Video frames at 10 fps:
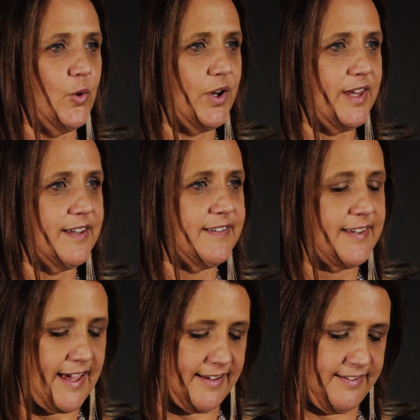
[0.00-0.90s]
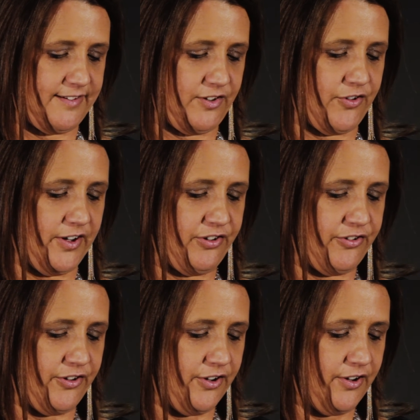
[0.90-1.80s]
audience has to
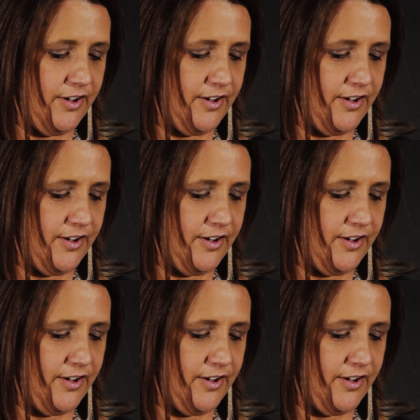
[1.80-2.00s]
trust you,